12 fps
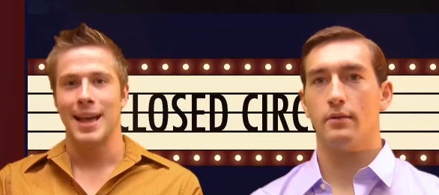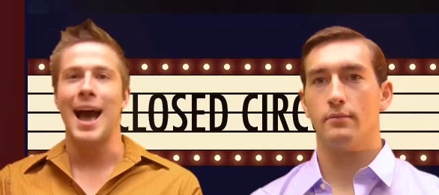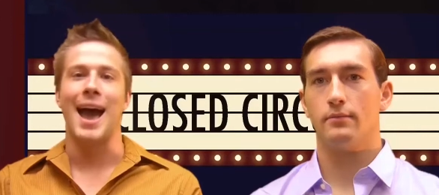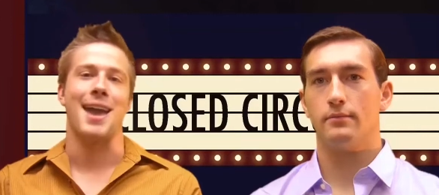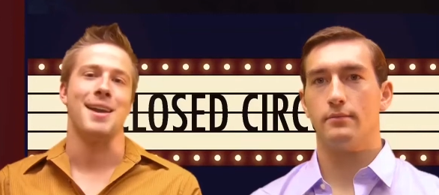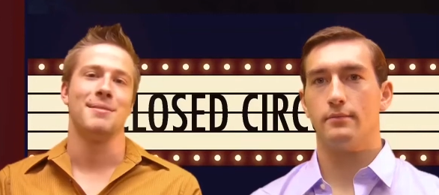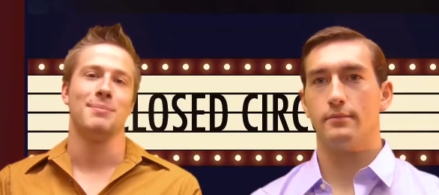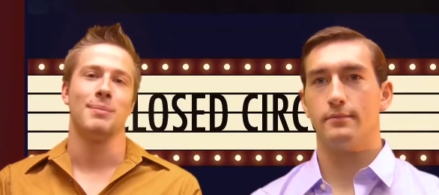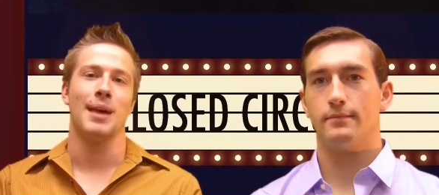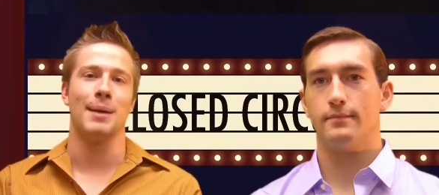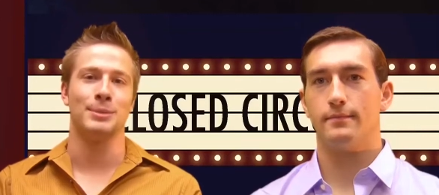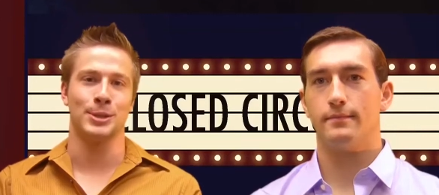Speaker 1: Hi,
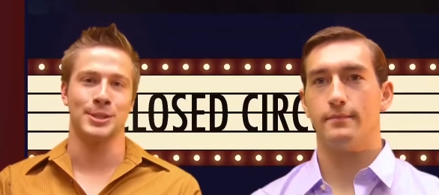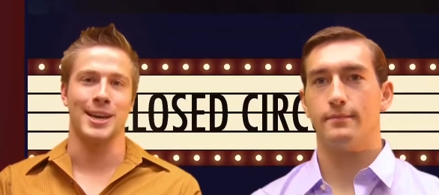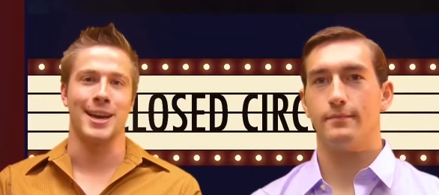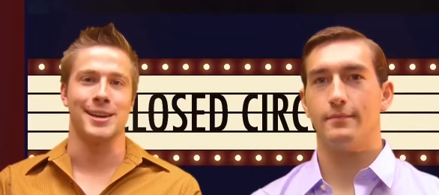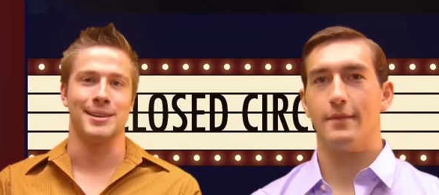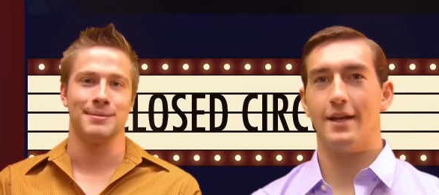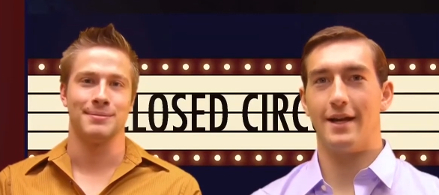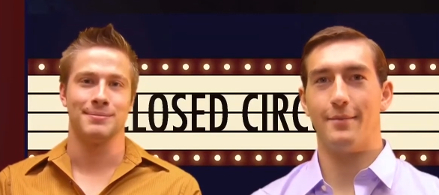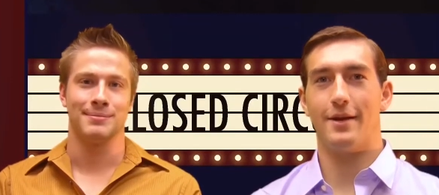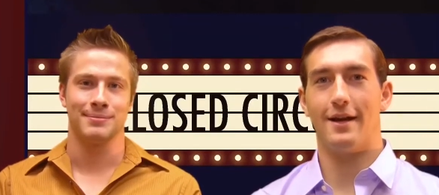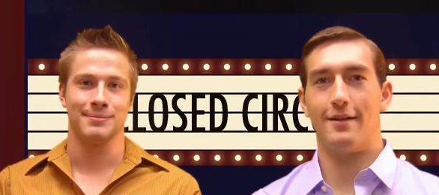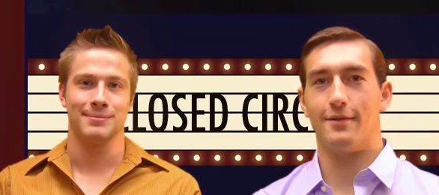I'm Josiah. And I'm
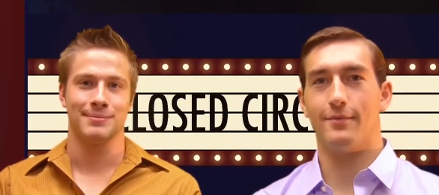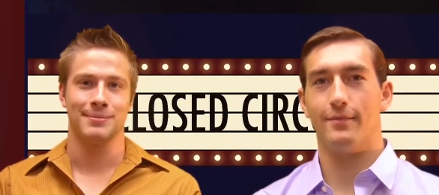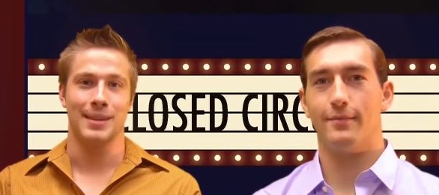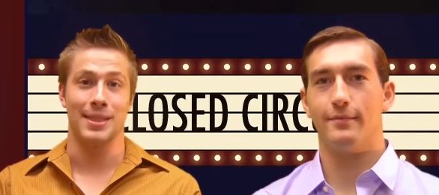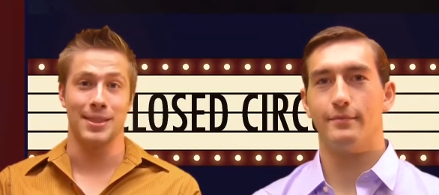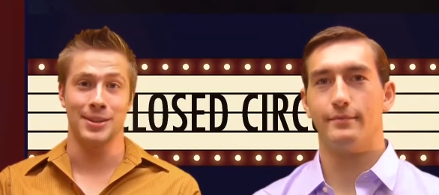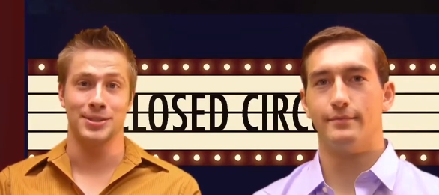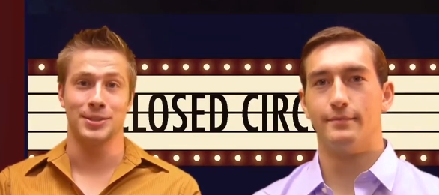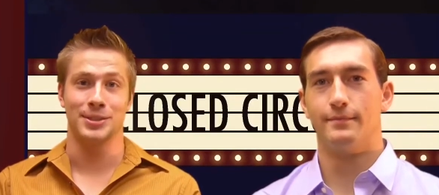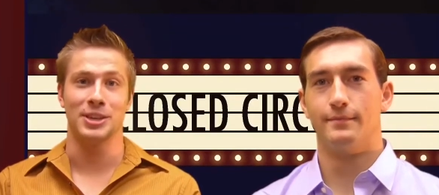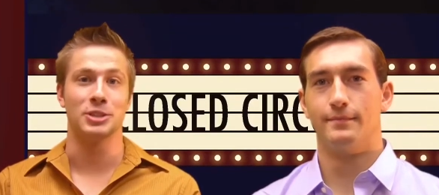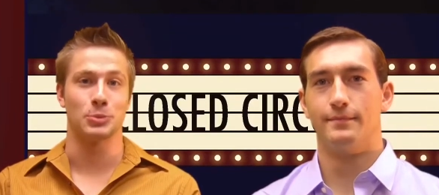Colin. And
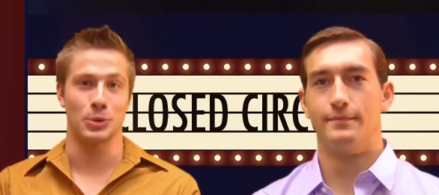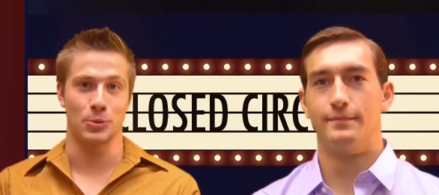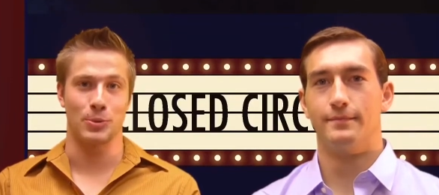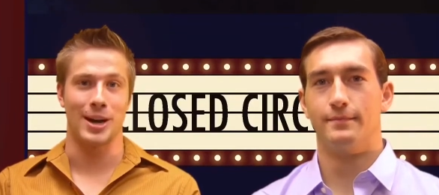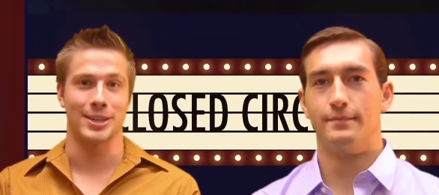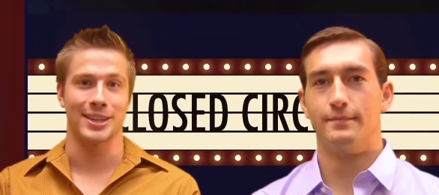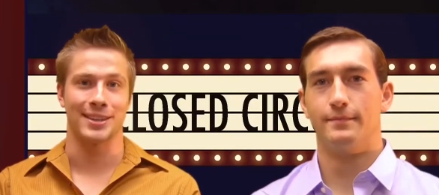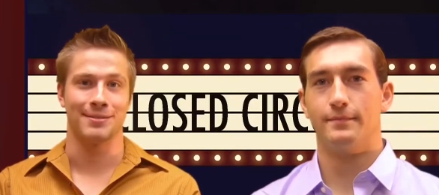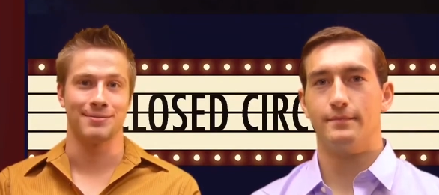this is Worth Watching.